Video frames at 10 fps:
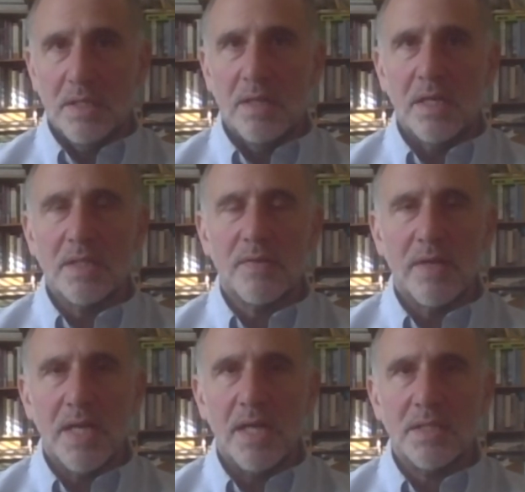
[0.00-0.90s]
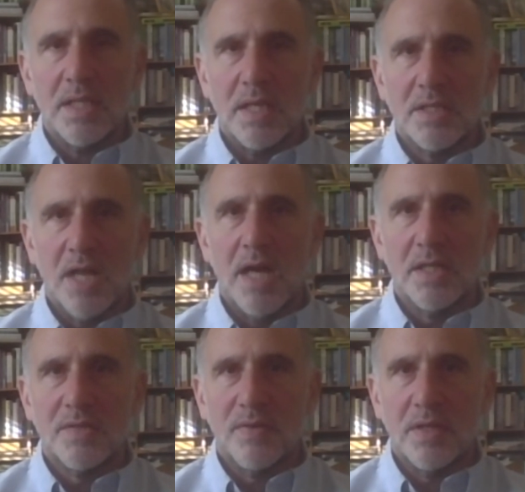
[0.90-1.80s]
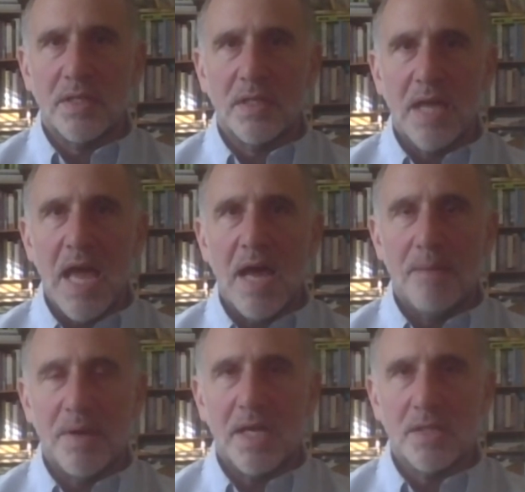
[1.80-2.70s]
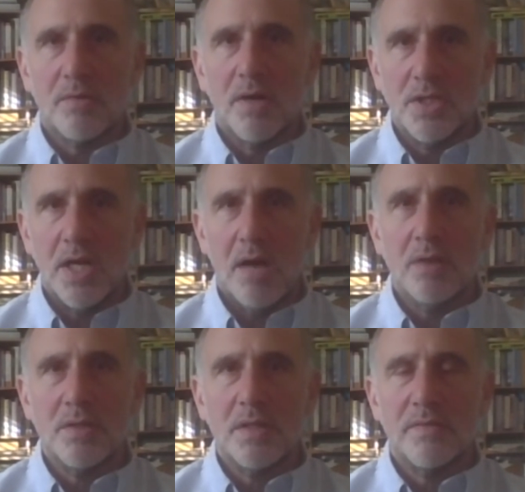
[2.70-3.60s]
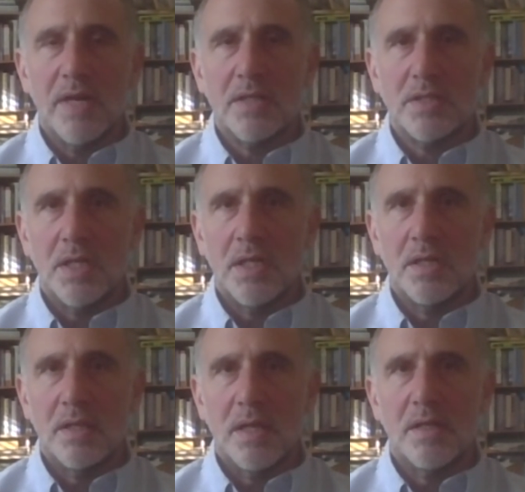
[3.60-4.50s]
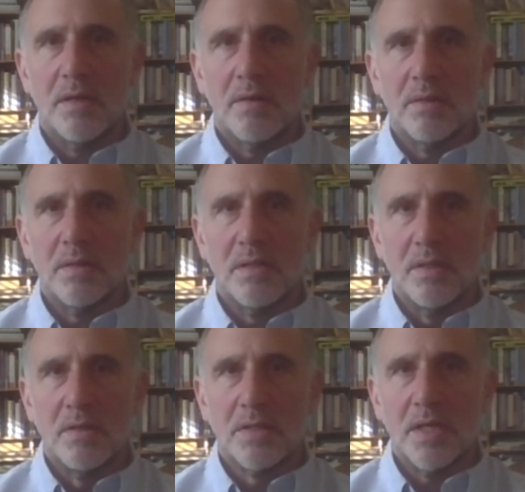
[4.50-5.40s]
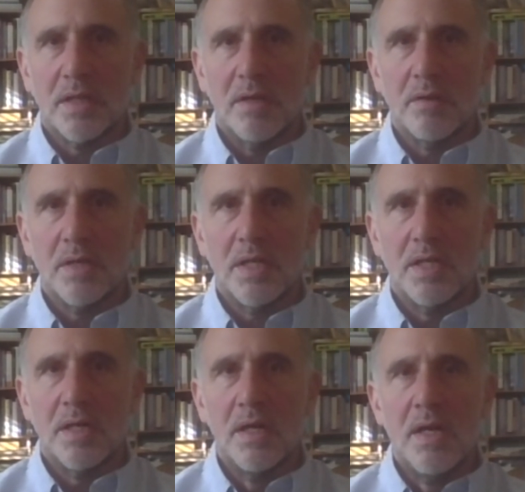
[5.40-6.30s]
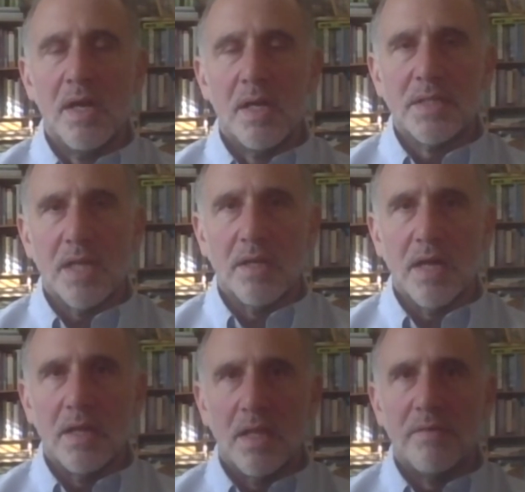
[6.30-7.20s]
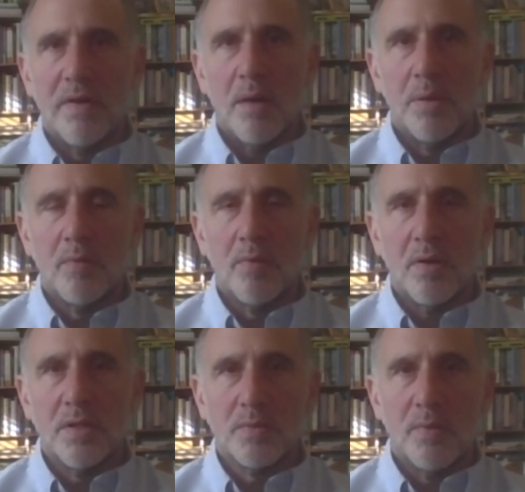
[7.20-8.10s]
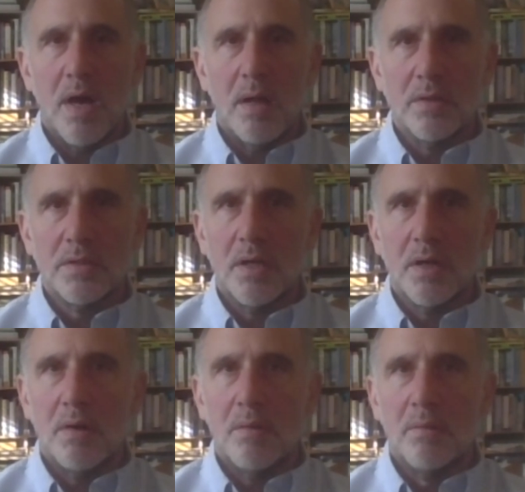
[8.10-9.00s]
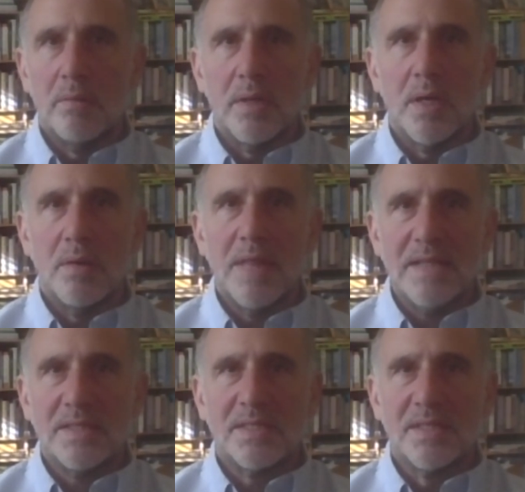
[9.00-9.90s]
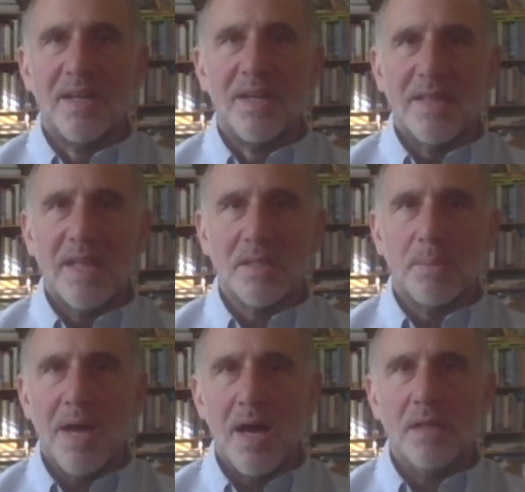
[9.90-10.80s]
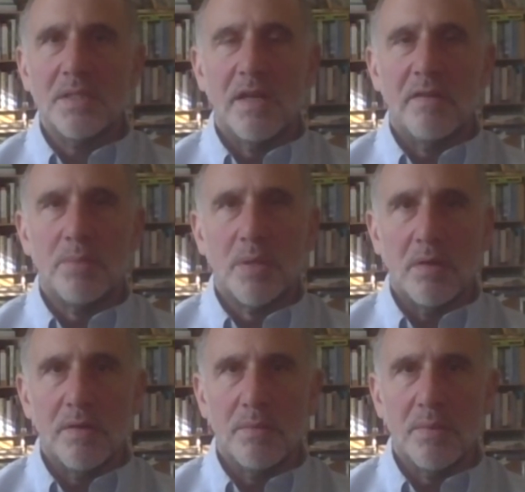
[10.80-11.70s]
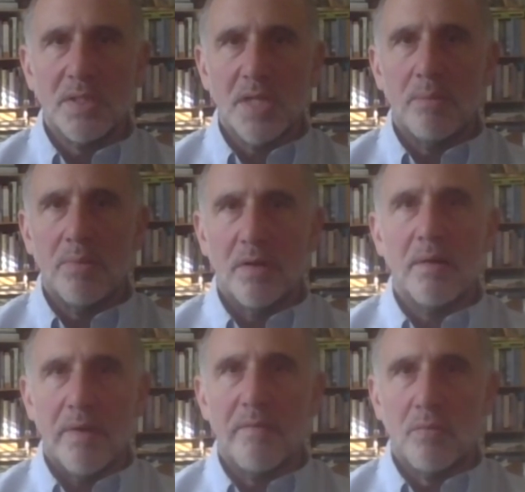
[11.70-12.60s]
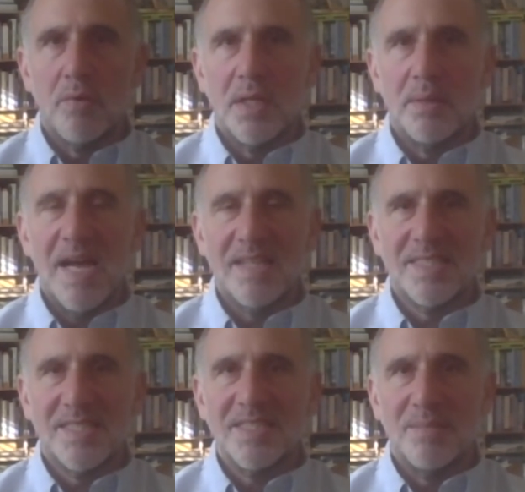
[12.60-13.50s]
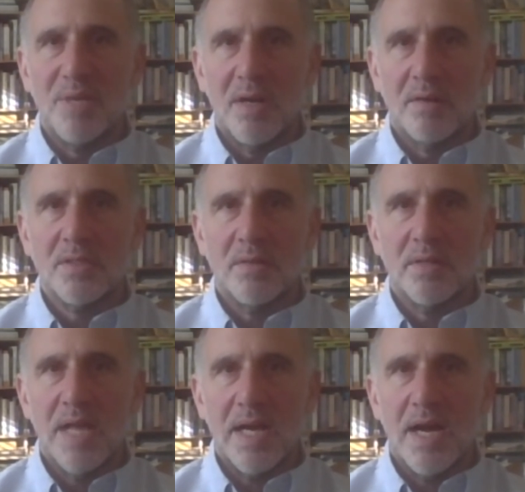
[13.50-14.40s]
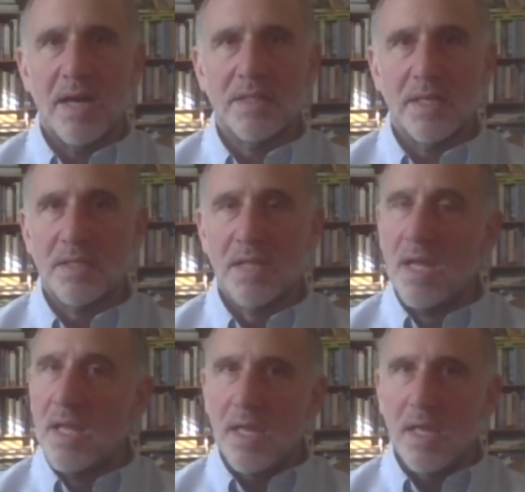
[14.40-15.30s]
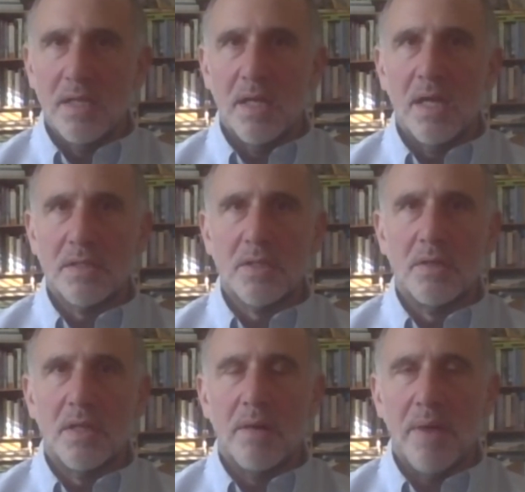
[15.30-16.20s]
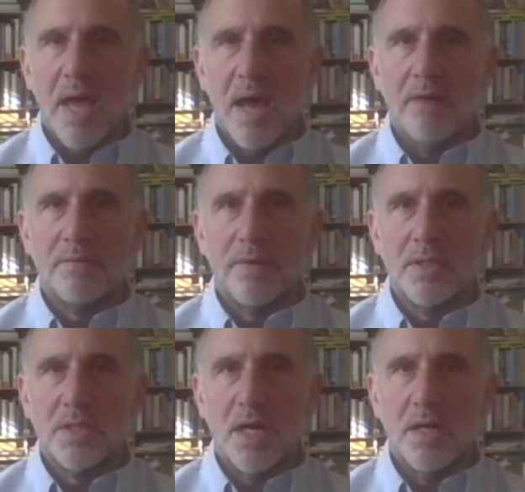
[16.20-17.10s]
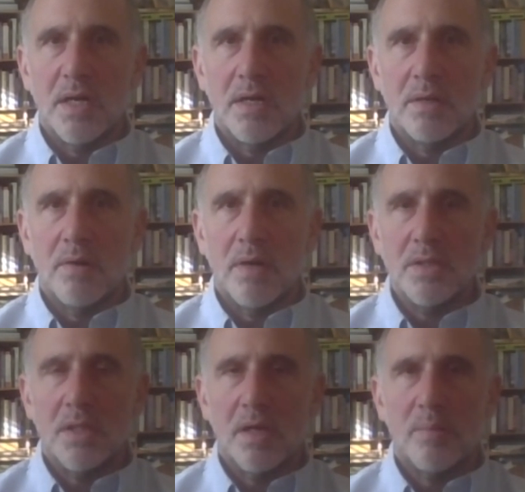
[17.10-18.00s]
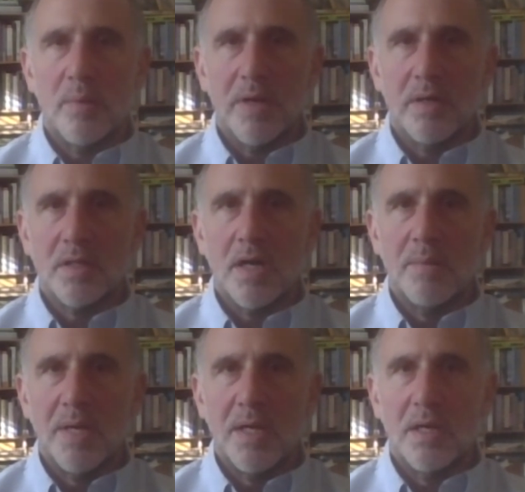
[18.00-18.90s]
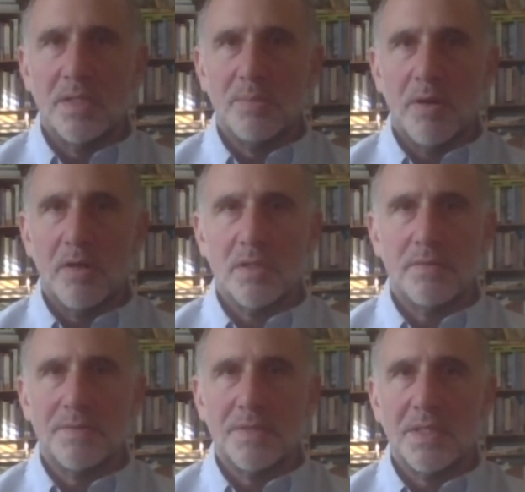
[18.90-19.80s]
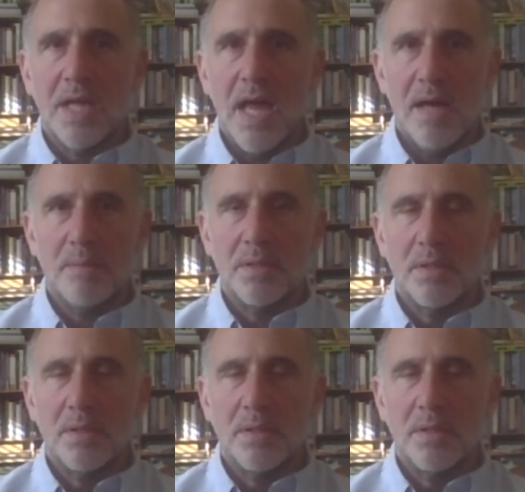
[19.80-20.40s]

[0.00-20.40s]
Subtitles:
I think it's fantastic that China's filling the gap. I guess Russia also has a vaccine, and looks like they're looking to sell that in the developing world as well. So, that's a positive, but only from the standpoint that we have a really bad system here. So in that context, it's good that we have China and Russia that are prepared to come in and at least partially fill the gap.